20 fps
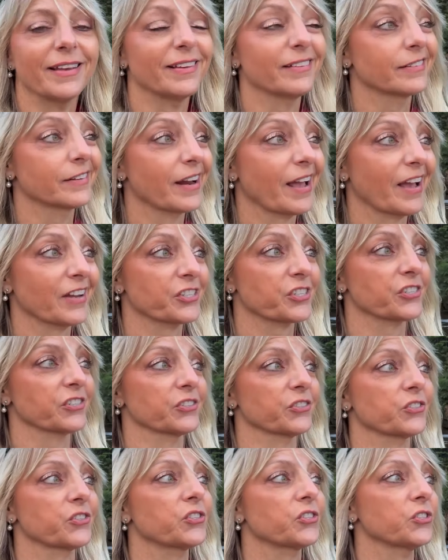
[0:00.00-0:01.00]
international
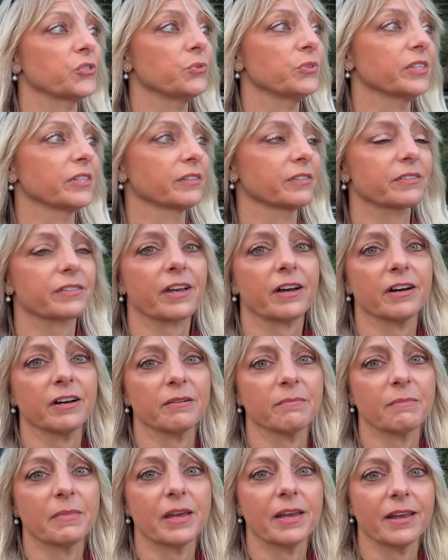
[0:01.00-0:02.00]
students
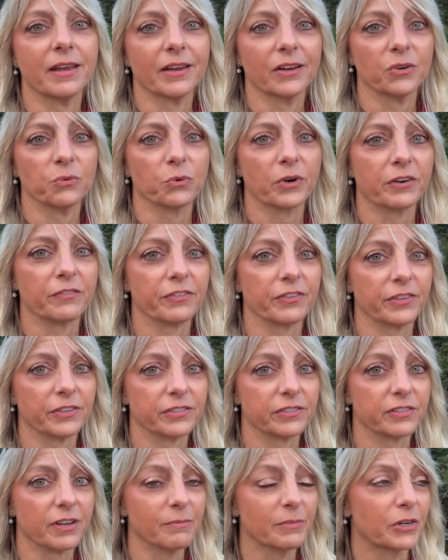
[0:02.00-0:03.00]
come and work for the
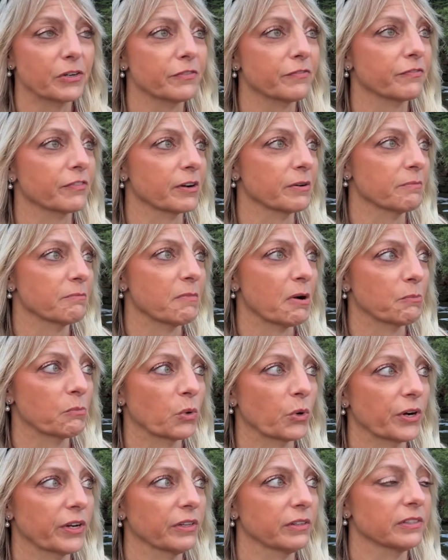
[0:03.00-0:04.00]
summer from
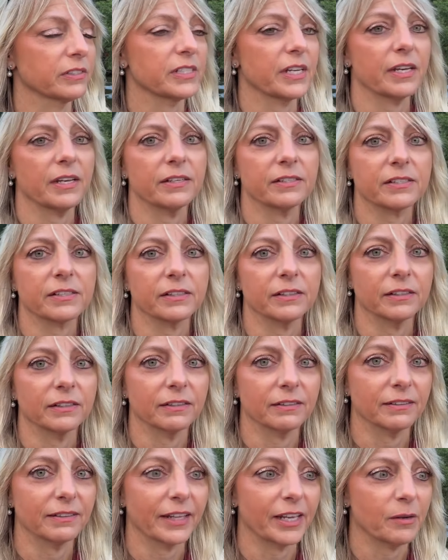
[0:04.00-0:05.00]
Memorial Day to
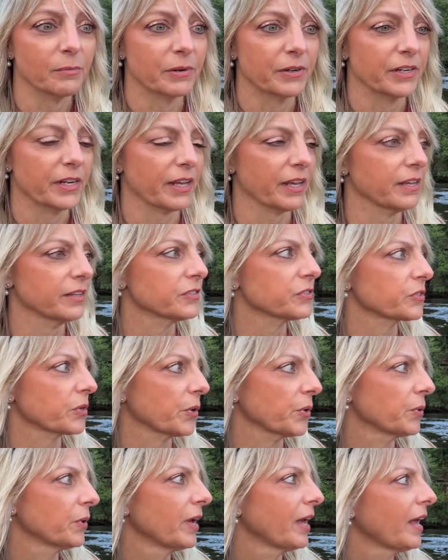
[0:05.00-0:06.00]
Labor Day.
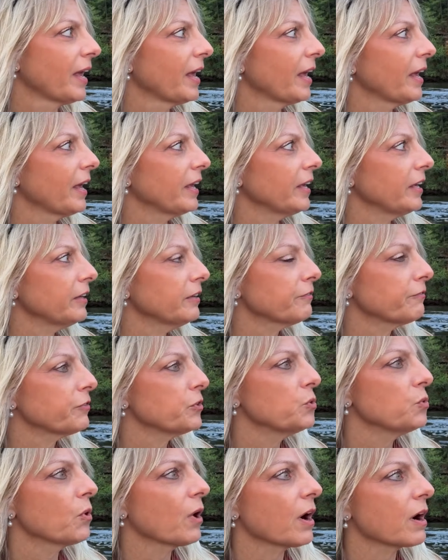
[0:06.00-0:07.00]
So if
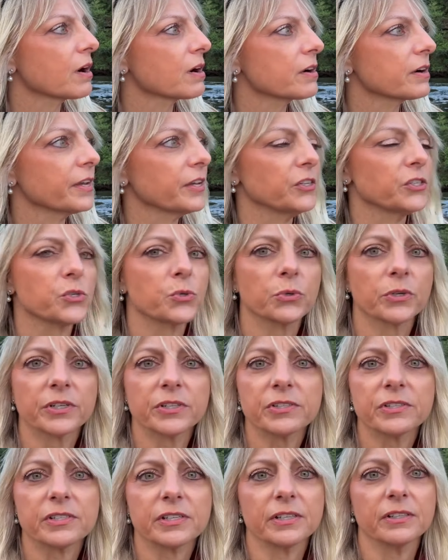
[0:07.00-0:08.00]
you are a
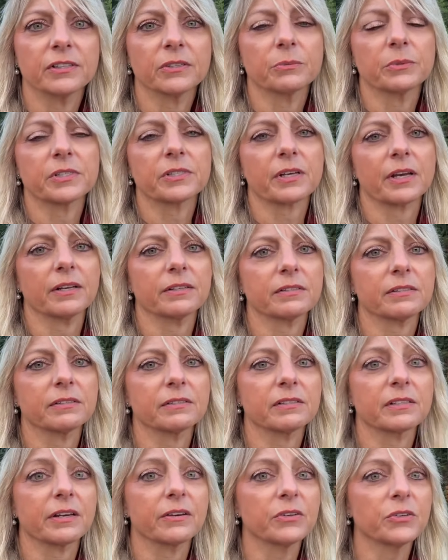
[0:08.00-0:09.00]
tourist in the Wisconsin
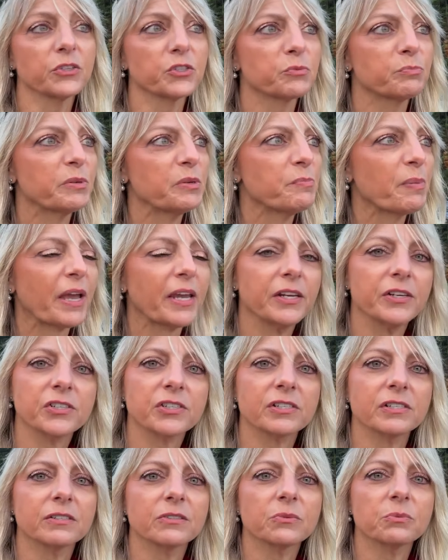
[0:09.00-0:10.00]
Dells, be
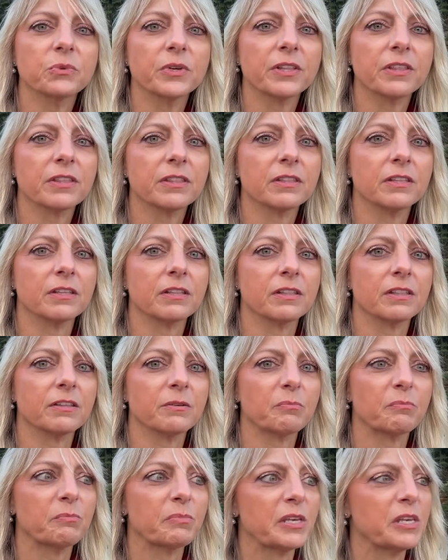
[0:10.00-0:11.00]
patient with the
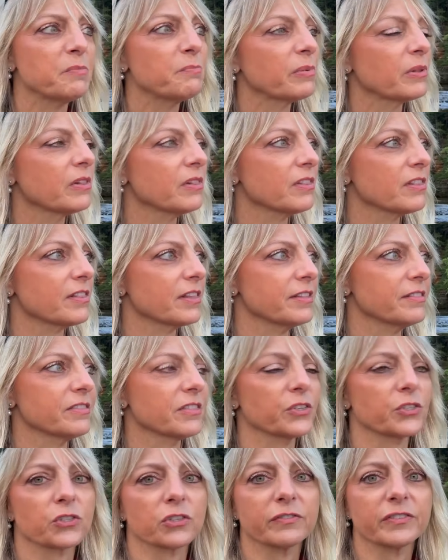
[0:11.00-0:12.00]
people in the
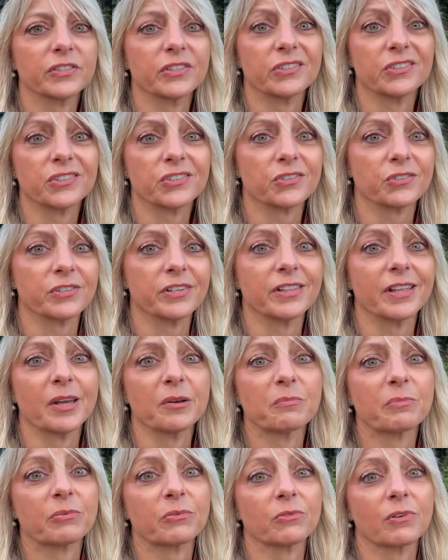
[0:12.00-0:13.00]
service industry that
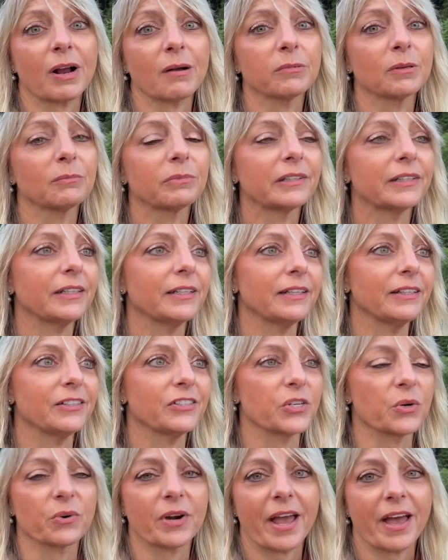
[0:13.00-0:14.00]
probably
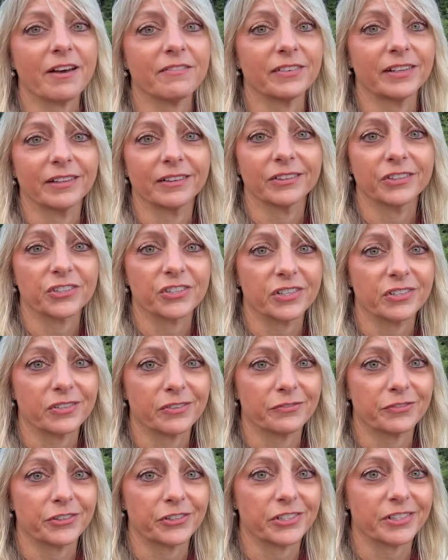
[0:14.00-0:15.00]
don't have English as a
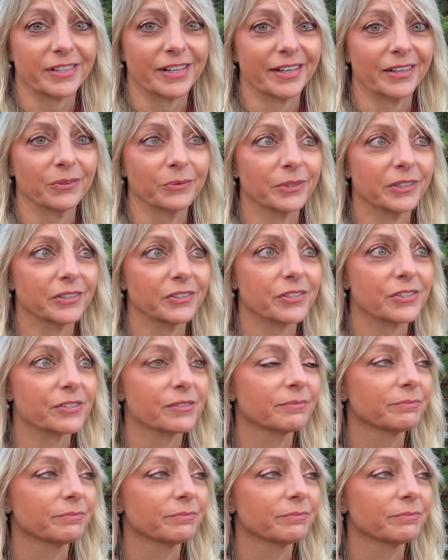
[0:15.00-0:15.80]
first language.